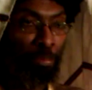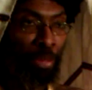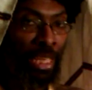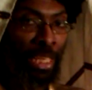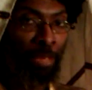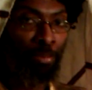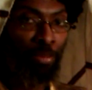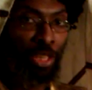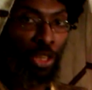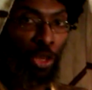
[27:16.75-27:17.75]
be,
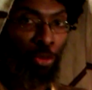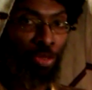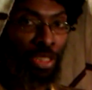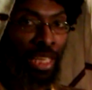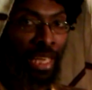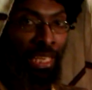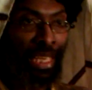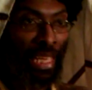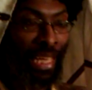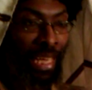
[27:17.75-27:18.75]
you understand,
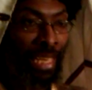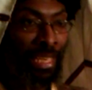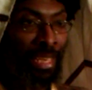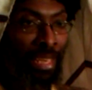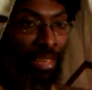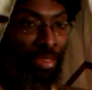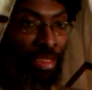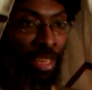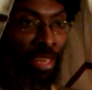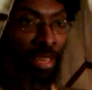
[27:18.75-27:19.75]
in
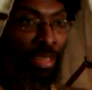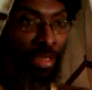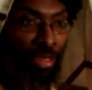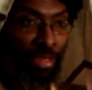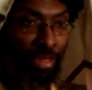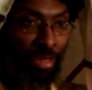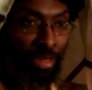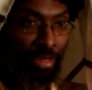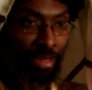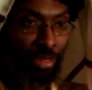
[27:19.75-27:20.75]
the
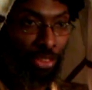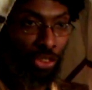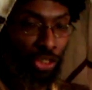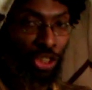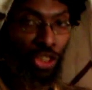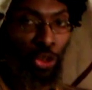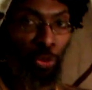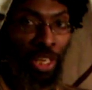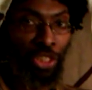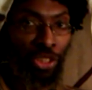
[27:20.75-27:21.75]

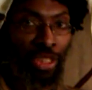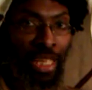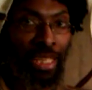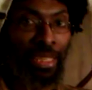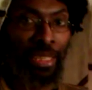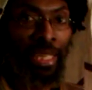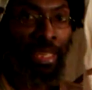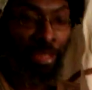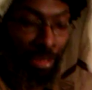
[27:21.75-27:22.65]
situation that is in